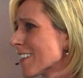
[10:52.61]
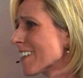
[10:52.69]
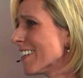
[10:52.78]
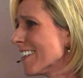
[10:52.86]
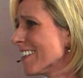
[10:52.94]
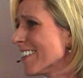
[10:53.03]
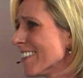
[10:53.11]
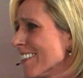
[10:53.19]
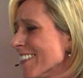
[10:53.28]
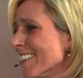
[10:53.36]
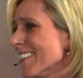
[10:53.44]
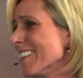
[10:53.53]

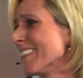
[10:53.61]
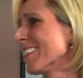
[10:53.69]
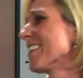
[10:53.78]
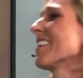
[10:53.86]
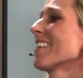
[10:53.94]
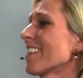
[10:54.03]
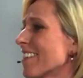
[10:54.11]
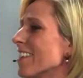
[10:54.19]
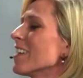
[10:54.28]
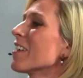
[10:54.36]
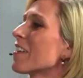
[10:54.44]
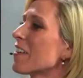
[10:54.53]
Indeed, indeed. And
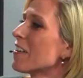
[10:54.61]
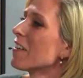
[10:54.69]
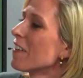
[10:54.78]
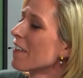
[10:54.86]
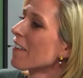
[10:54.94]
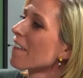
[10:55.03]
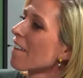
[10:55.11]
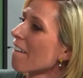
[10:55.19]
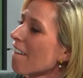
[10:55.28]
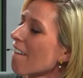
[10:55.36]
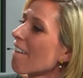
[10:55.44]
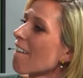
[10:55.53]
this is also something